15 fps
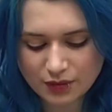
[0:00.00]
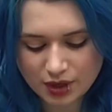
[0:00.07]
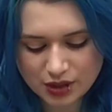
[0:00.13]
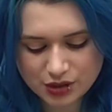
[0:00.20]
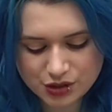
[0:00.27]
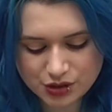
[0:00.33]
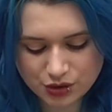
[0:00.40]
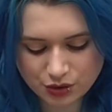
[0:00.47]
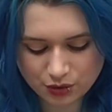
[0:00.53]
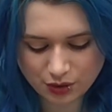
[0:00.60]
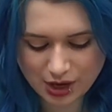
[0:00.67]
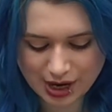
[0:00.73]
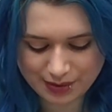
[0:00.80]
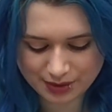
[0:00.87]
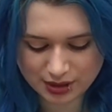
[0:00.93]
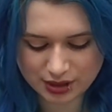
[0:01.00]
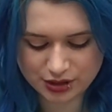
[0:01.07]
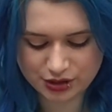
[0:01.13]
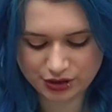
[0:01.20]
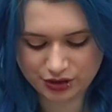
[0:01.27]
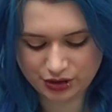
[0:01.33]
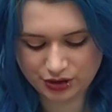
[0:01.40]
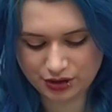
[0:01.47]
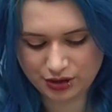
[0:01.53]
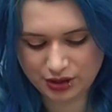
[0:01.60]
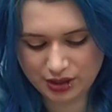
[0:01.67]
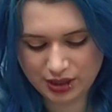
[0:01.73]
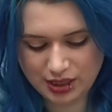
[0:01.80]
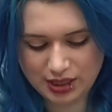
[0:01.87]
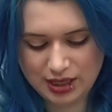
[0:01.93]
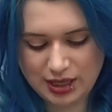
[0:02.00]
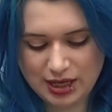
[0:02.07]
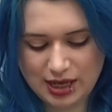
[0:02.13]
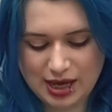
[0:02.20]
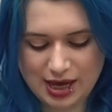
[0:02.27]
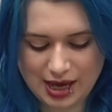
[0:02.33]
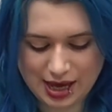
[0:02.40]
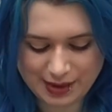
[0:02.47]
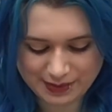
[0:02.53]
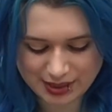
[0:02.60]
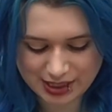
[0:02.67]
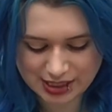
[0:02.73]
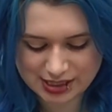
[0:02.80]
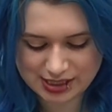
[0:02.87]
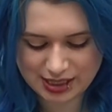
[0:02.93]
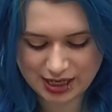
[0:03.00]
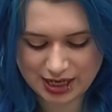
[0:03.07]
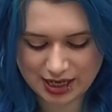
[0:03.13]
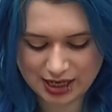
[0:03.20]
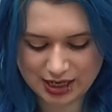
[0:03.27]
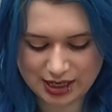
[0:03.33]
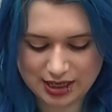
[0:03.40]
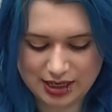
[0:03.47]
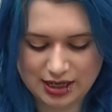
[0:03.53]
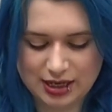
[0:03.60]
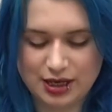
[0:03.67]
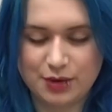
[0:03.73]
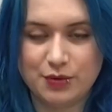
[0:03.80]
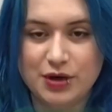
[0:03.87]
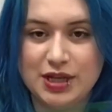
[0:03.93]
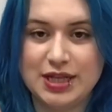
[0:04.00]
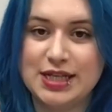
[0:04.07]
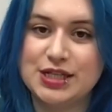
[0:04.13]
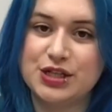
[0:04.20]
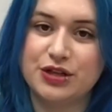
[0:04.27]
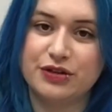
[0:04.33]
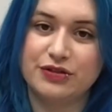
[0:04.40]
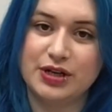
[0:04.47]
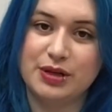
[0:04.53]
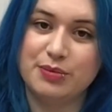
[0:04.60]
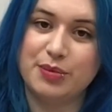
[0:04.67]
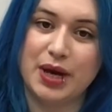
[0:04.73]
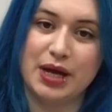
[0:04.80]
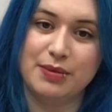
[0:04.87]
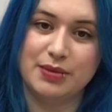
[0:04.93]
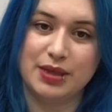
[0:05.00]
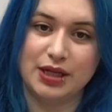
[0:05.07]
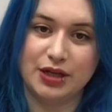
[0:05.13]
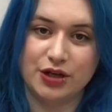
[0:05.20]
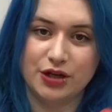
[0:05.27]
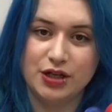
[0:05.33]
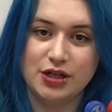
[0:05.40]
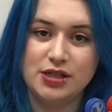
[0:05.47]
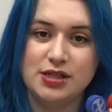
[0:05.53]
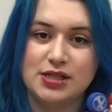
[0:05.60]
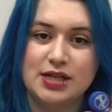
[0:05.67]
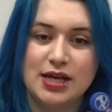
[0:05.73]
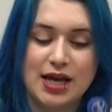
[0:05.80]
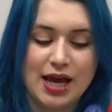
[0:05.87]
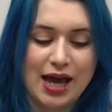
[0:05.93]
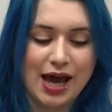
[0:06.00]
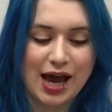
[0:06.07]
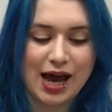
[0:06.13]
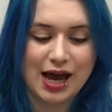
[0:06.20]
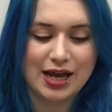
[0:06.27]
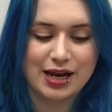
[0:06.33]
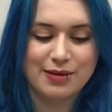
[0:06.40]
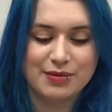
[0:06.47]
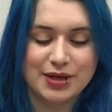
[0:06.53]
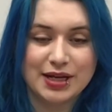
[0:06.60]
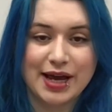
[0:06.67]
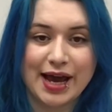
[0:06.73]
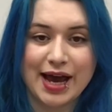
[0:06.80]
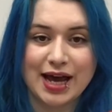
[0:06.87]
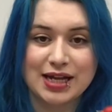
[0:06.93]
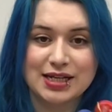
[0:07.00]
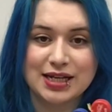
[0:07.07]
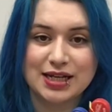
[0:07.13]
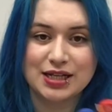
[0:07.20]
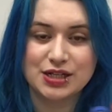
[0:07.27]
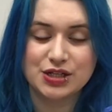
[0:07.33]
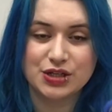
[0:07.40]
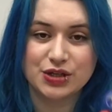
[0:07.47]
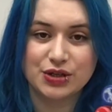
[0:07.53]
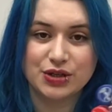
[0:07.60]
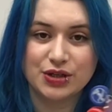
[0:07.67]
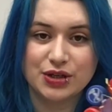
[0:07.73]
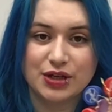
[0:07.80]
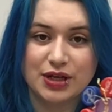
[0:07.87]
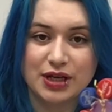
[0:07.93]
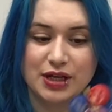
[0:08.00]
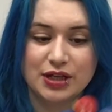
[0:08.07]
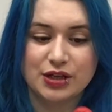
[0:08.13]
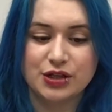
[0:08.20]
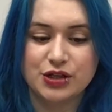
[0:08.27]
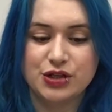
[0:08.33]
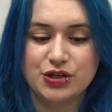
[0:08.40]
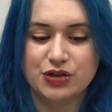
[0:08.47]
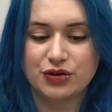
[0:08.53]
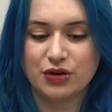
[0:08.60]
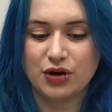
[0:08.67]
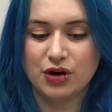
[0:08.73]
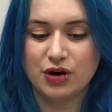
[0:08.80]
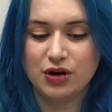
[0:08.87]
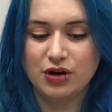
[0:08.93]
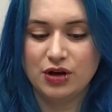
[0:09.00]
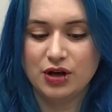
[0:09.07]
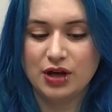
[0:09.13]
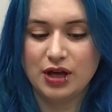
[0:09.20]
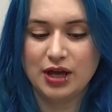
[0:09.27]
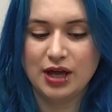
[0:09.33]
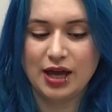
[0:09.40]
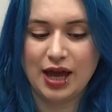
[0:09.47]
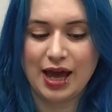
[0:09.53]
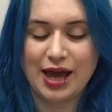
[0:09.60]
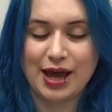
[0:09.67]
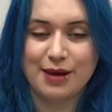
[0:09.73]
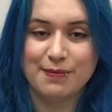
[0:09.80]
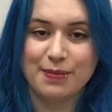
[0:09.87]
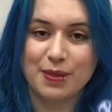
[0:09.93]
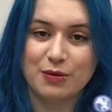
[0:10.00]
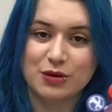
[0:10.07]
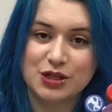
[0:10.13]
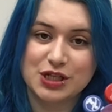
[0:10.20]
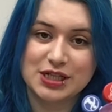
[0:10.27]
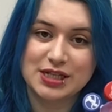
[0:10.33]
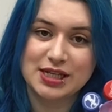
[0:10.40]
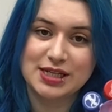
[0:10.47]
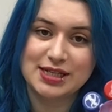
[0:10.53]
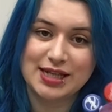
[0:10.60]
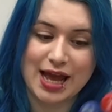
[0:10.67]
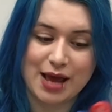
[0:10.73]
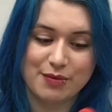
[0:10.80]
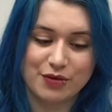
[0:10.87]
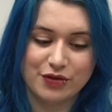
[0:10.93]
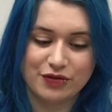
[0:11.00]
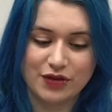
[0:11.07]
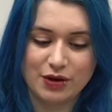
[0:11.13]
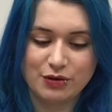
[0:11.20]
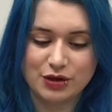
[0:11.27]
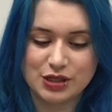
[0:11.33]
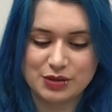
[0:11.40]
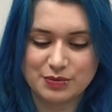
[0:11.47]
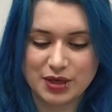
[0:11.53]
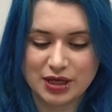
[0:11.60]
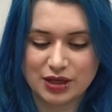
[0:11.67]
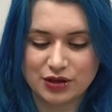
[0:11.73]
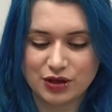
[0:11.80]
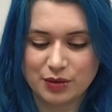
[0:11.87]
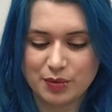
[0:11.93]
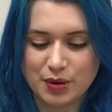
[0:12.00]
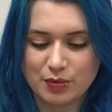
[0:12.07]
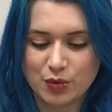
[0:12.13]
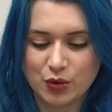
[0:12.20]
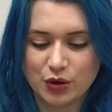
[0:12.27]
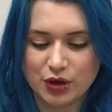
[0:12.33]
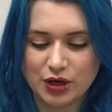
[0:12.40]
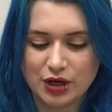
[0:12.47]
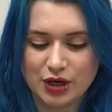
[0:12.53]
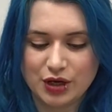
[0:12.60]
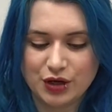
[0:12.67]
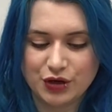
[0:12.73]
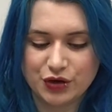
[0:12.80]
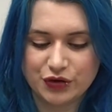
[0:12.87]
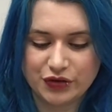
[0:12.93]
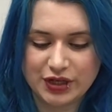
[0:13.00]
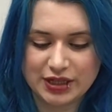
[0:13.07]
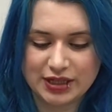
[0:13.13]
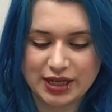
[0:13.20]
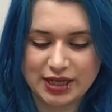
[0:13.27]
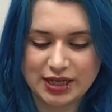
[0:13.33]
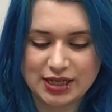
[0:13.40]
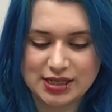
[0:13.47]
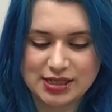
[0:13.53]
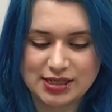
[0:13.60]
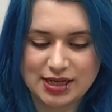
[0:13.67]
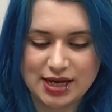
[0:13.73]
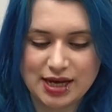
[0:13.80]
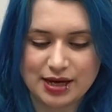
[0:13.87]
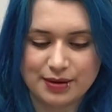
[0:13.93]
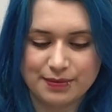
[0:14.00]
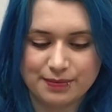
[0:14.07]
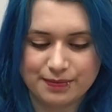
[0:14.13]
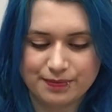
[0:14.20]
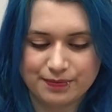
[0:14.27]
So what I'm going to do, I'm going to take one of these green pipe cleaners and I'm going to add it to the straw, which is the stem of the flower, to make it look a bit more green like a stem.